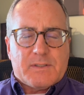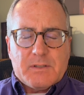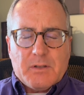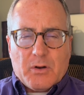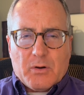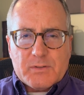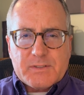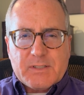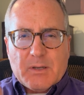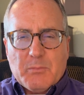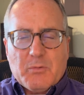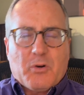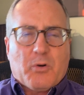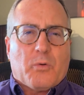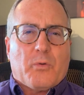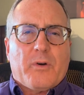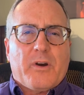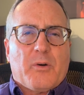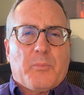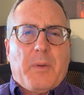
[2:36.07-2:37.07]
do some
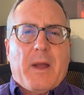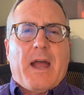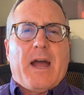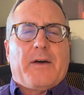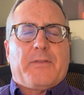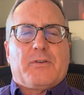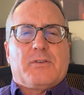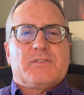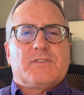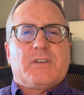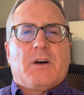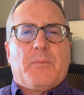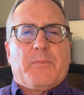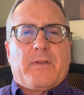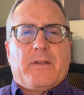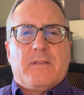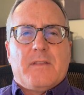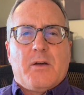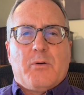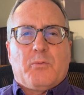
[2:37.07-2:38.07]
career path or
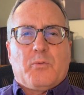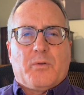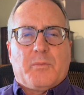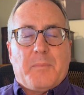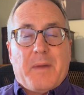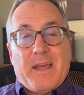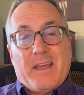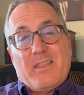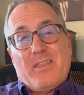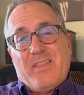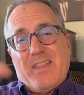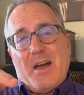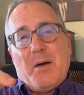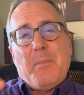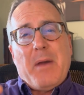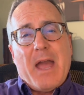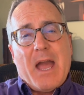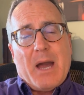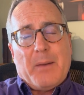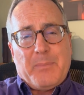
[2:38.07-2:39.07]
something that would make them
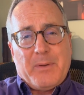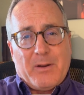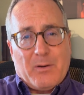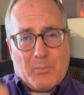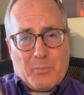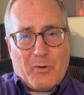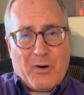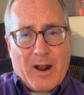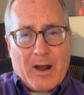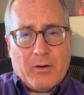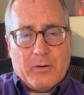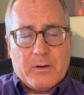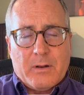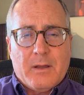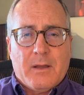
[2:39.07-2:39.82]
happy or proud.